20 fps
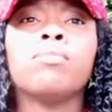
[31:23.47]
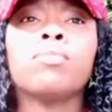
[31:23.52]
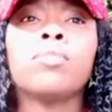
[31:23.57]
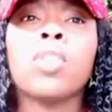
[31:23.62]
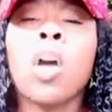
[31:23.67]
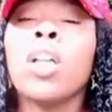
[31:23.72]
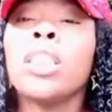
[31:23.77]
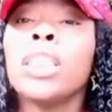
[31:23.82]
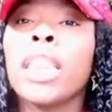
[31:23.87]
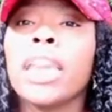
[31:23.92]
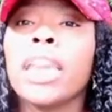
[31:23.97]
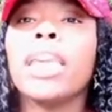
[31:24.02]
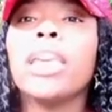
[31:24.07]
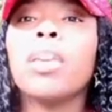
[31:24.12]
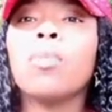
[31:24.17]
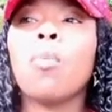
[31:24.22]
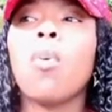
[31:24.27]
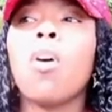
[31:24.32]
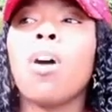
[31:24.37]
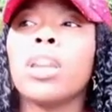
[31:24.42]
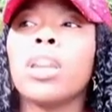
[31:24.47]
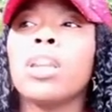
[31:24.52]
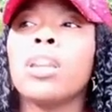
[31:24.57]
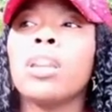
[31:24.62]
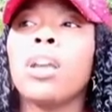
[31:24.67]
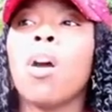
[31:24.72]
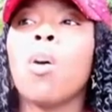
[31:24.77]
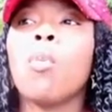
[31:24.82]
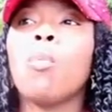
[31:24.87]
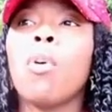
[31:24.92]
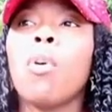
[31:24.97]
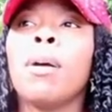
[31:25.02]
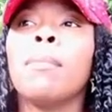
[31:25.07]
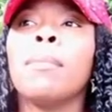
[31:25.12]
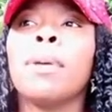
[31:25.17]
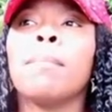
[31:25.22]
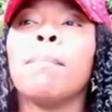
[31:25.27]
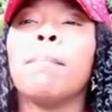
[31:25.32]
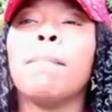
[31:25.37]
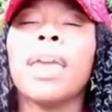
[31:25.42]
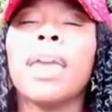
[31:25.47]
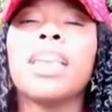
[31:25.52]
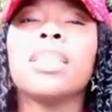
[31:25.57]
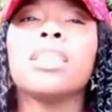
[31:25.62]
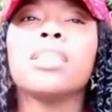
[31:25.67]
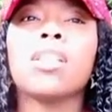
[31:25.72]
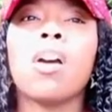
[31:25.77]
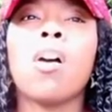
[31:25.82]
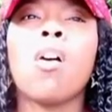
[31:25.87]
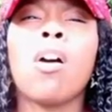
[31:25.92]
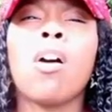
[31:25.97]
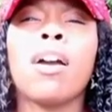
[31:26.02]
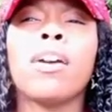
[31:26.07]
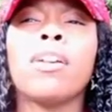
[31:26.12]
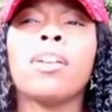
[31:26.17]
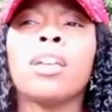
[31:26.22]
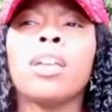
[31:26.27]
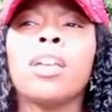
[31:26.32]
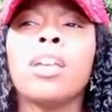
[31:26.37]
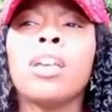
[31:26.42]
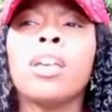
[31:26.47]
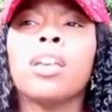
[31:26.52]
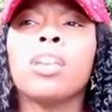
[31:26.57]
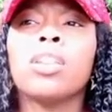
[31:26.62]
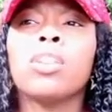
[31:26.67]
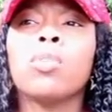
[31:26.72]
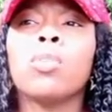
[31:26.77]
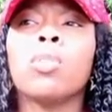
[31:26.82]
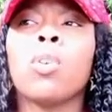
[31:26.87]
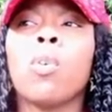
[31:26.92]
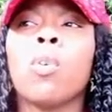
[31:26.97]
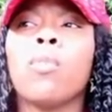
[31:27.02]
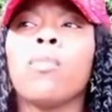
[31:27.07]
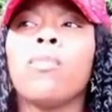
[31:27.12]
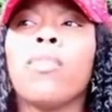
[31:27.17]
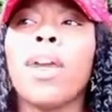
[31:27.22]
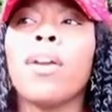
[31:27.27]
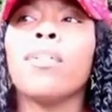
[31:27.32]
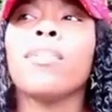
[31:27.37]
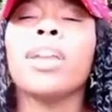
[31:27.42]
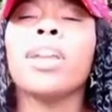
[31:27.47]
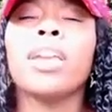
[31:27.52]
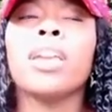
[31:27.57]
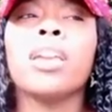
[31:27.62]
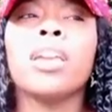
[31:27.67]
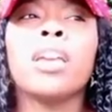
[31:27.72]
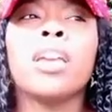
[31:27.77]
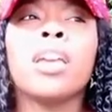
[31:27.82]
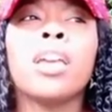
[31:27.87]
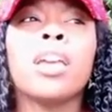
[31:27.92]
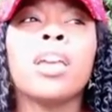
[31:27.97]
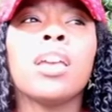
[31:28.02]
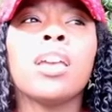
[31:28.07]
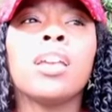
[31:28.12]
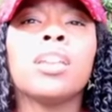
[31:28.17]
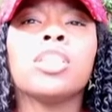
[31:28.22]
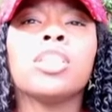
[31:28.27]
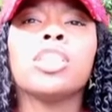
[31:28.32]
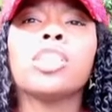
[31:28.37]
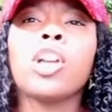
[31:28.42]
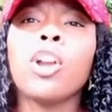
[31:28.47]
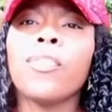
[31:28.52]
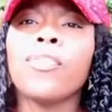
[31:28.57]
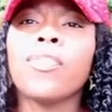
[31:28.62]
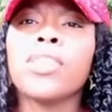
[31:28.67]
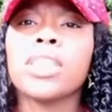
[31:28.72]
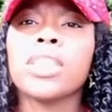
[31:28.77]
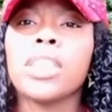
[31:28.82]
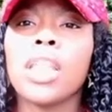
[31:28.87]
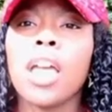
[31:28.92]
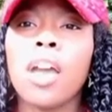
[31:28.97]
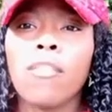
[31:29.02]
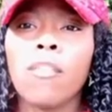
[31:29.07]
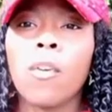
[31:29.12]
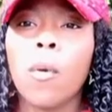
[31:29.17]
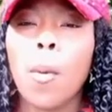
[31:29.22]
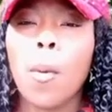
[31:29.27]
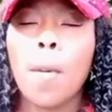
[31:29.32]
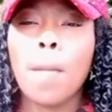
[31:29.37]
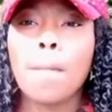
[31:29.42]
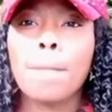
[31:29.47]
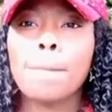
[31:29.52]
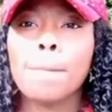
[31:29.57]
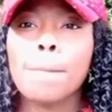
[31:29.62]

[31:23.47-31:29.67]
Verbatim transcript: thought that he wanted a woman based on, you know, very surface level